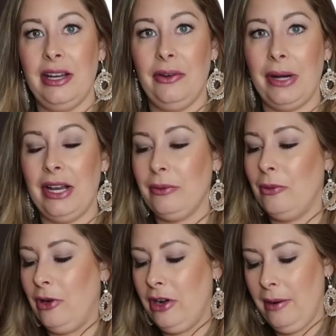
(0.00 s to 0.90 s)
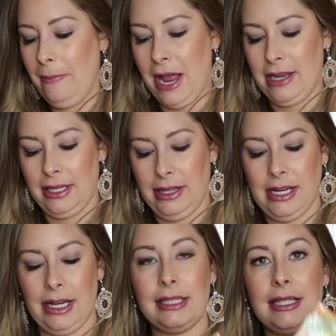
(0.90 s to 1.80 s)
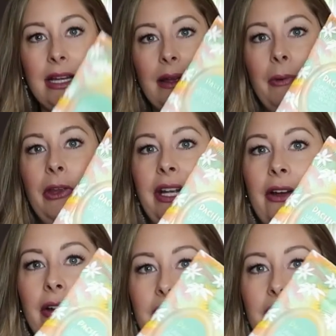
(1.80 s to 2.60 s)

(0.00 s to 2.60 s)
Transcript: in random order, but the next thing I'm pulling out